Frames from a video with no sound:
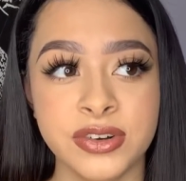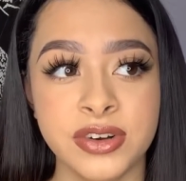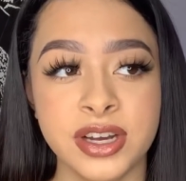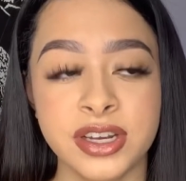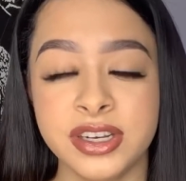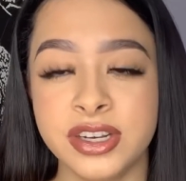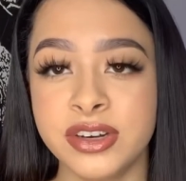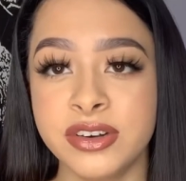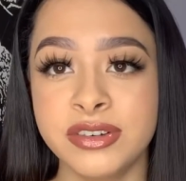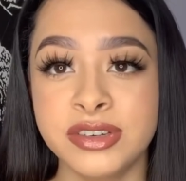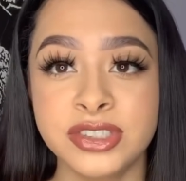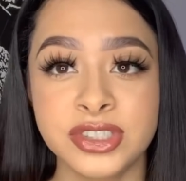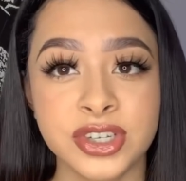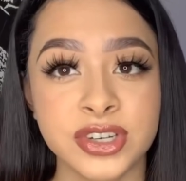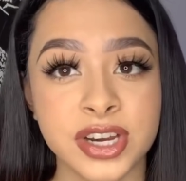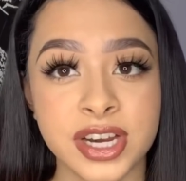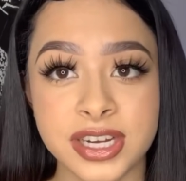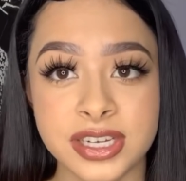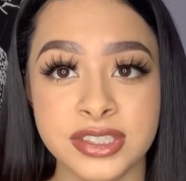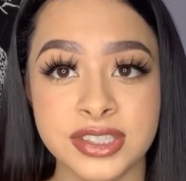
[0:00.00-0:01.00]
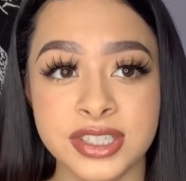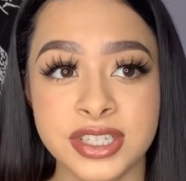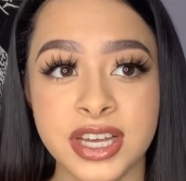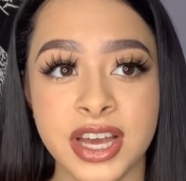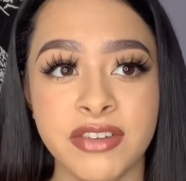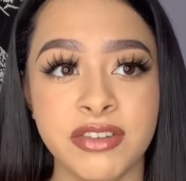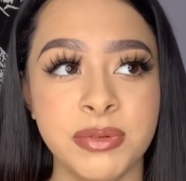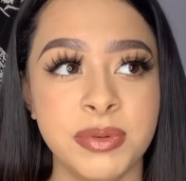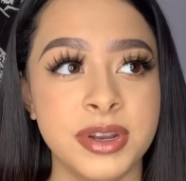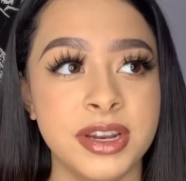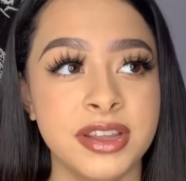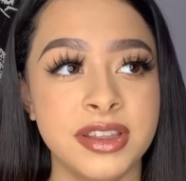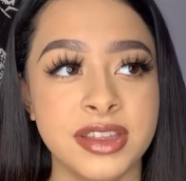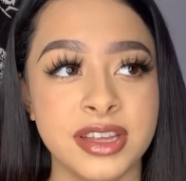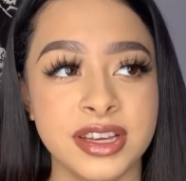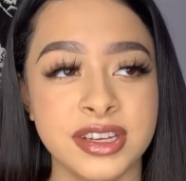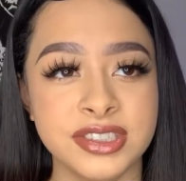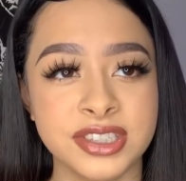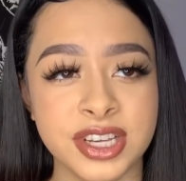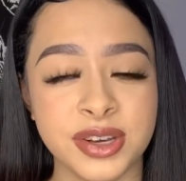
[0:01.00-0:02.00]
I know, it's crazy. Everybody
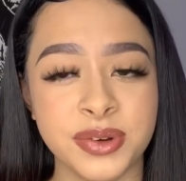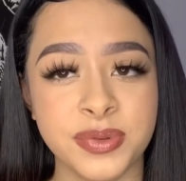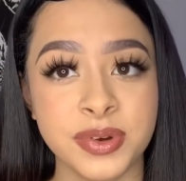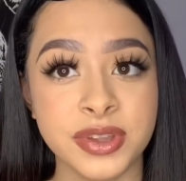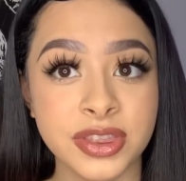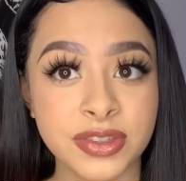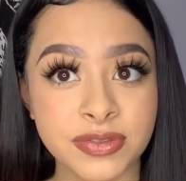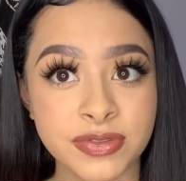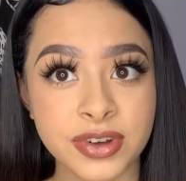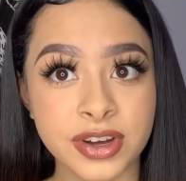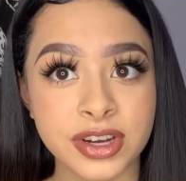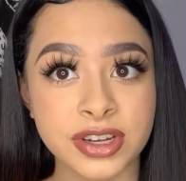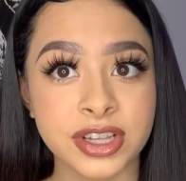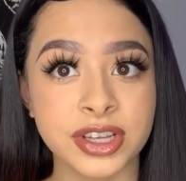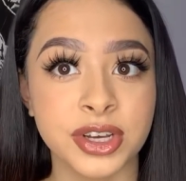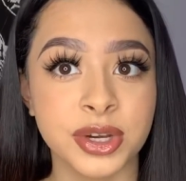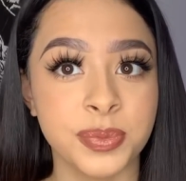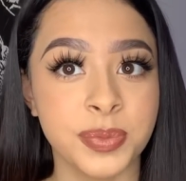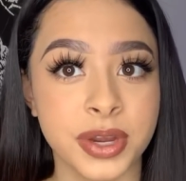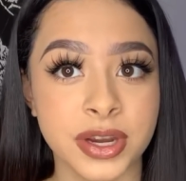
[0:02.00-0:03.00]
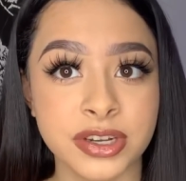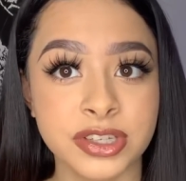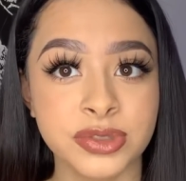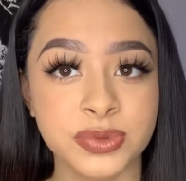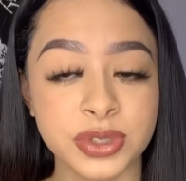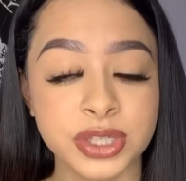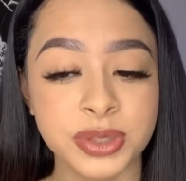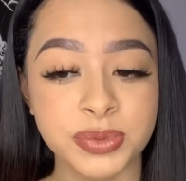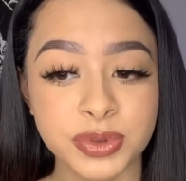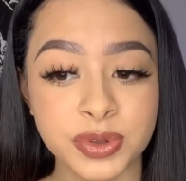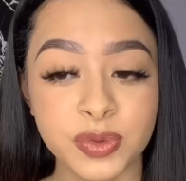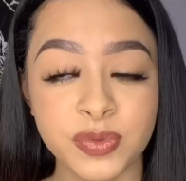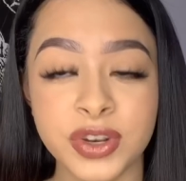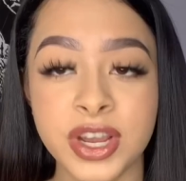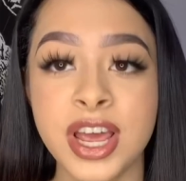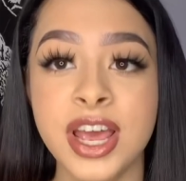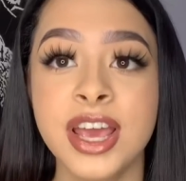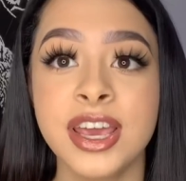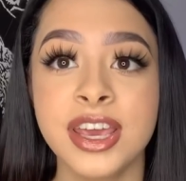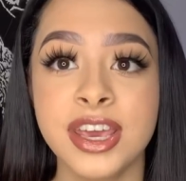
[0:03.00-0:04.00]
thinks like, what the fuck, like your parents really moved?
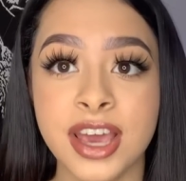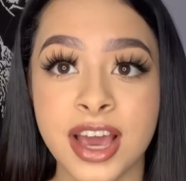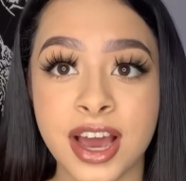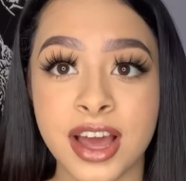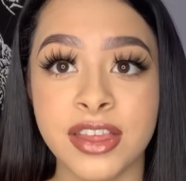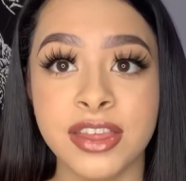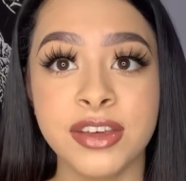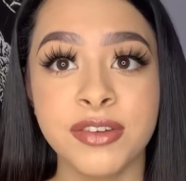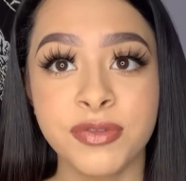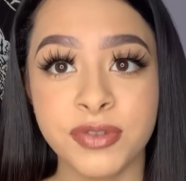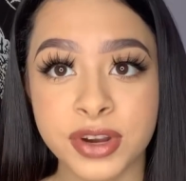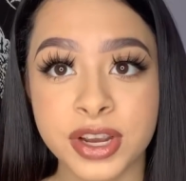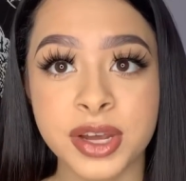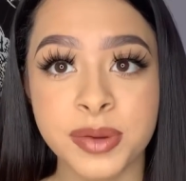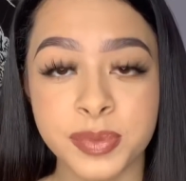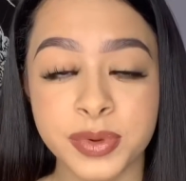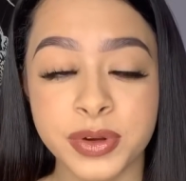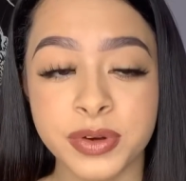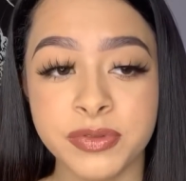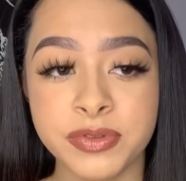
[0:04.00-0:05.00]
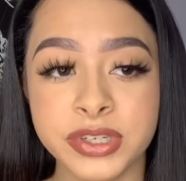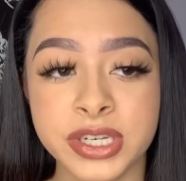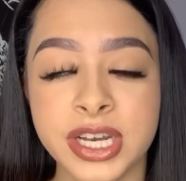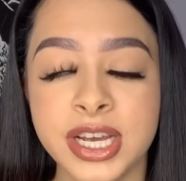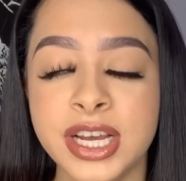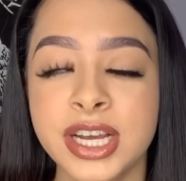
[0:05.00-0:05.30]
Yeah, they freaking moved.